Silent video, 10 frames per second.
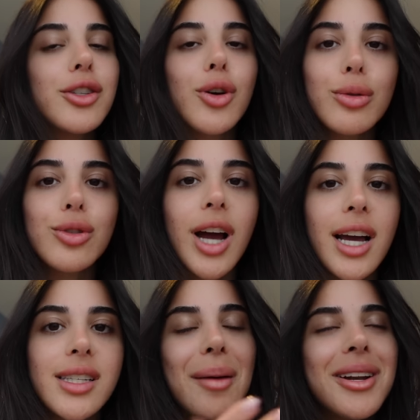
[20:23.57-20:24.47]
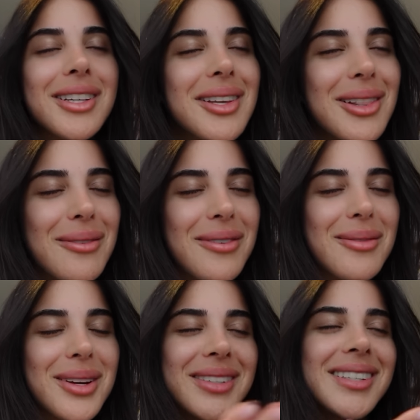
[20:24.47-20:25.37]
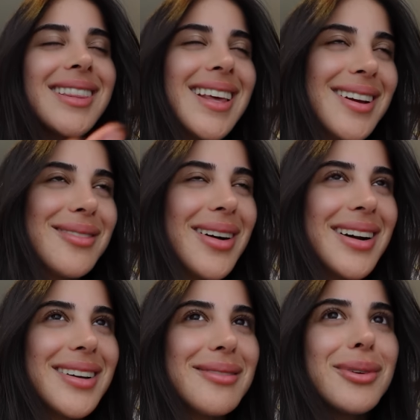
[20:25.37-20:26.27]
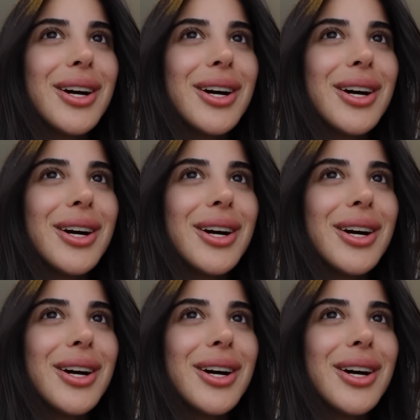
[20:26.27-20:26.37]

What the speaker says: I told you guys, I mean, I still love him and I still think about him.